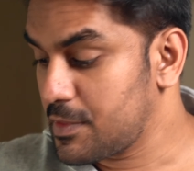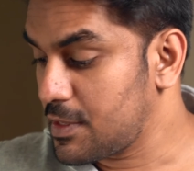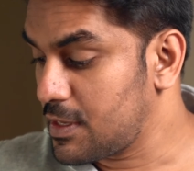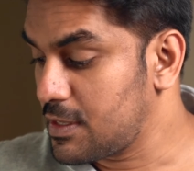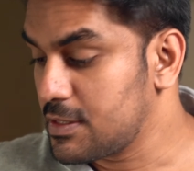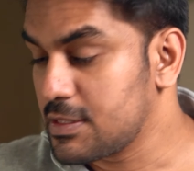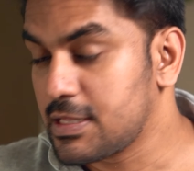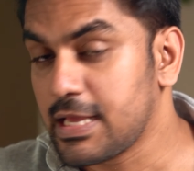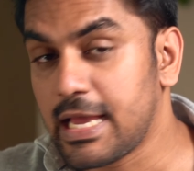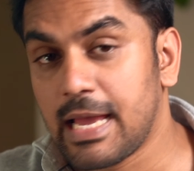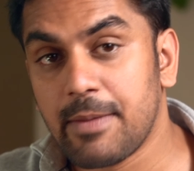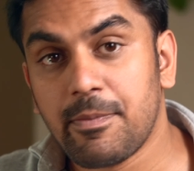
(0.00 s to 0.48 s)

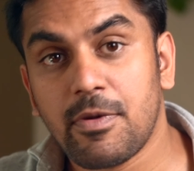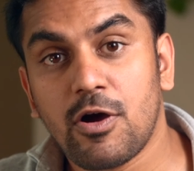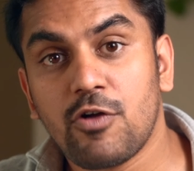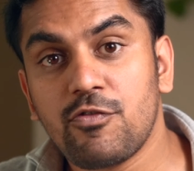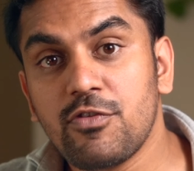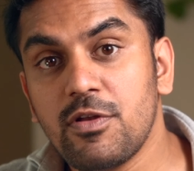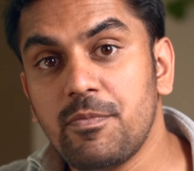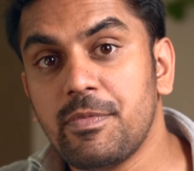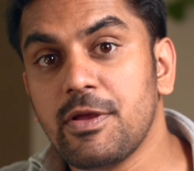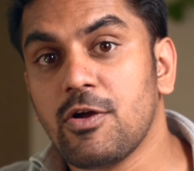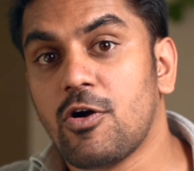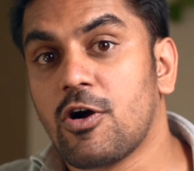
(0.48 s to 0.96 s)
The amount
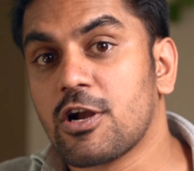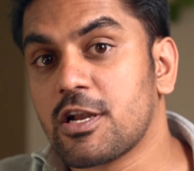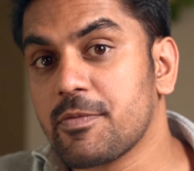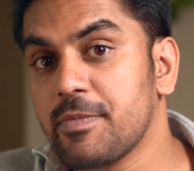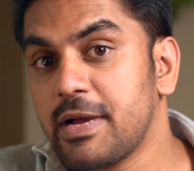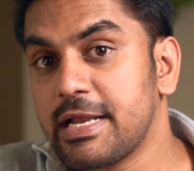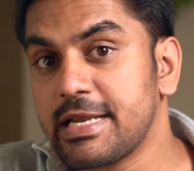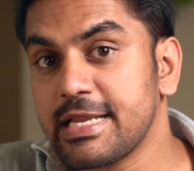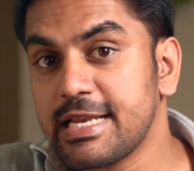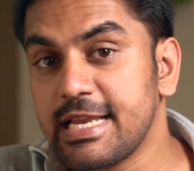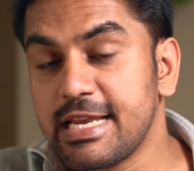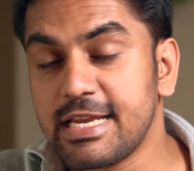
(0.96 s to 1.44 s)
will be
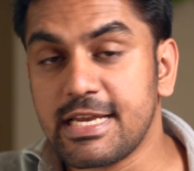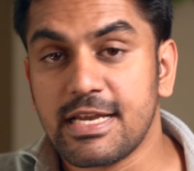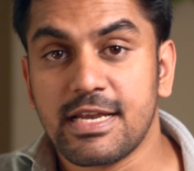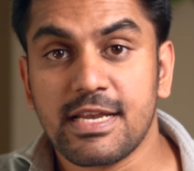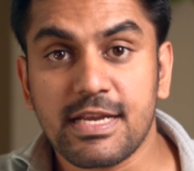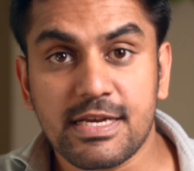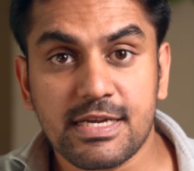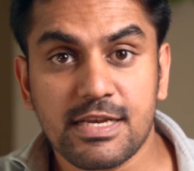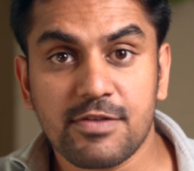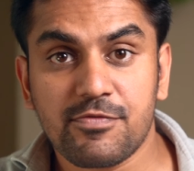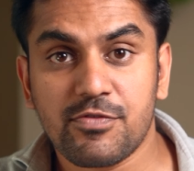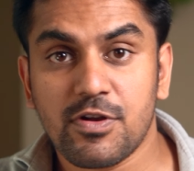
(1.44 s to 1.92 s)
automatically
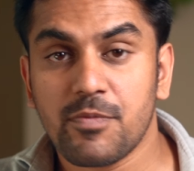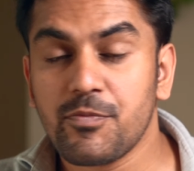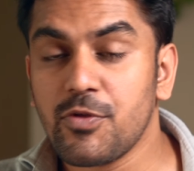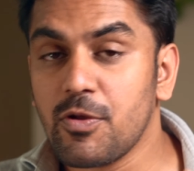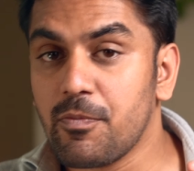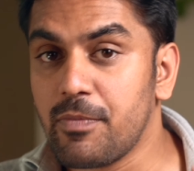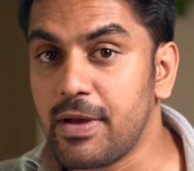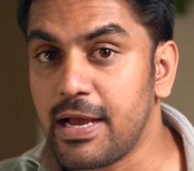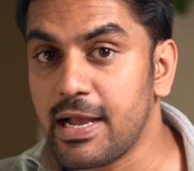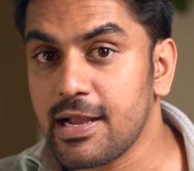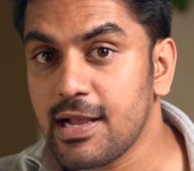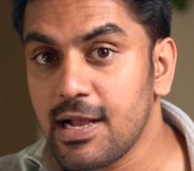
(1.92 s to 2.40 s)
deducted from your
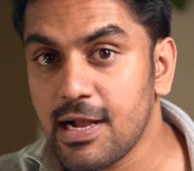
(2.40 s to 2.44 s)
bank